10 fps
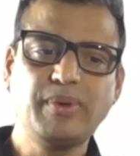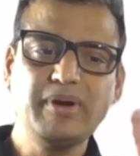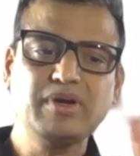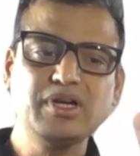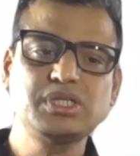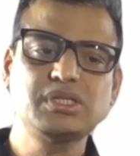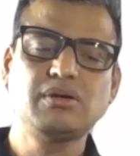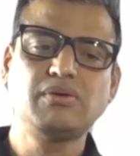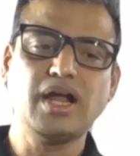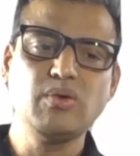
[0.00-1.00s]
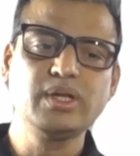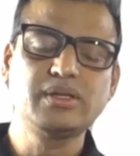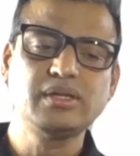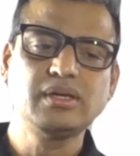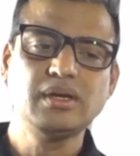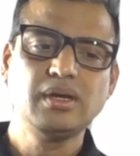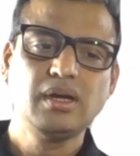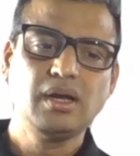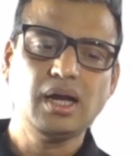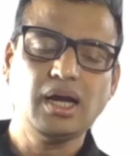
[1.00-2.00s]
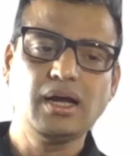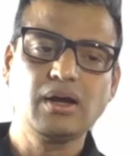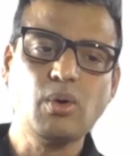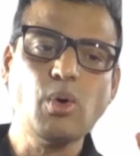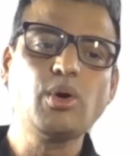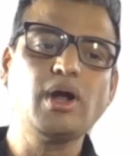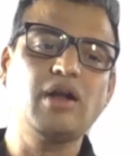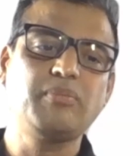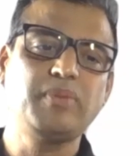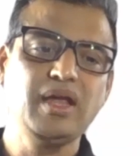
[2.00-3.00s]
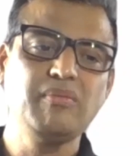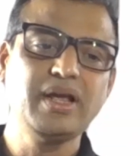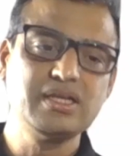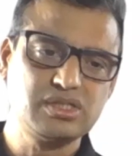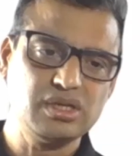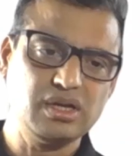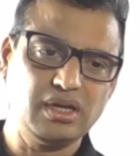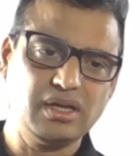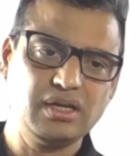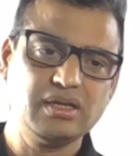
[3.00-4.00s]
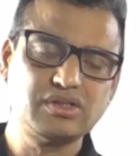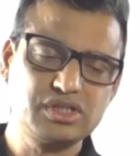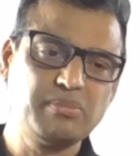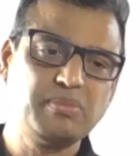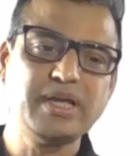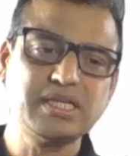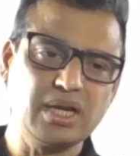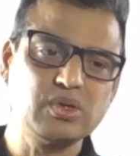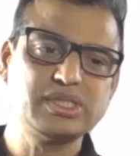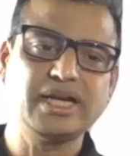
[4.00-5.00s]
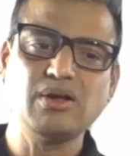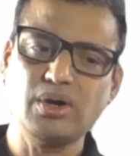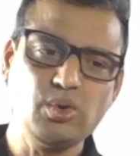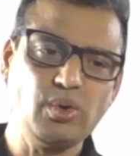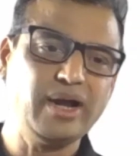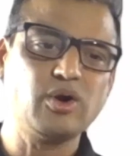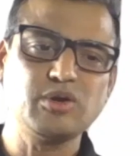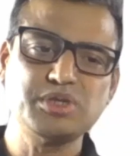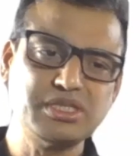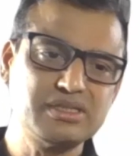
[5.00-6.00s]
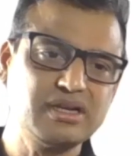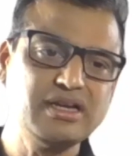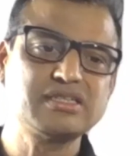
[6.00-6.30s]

pretty much run with core RPA based or script based, like you said, or UI automation screen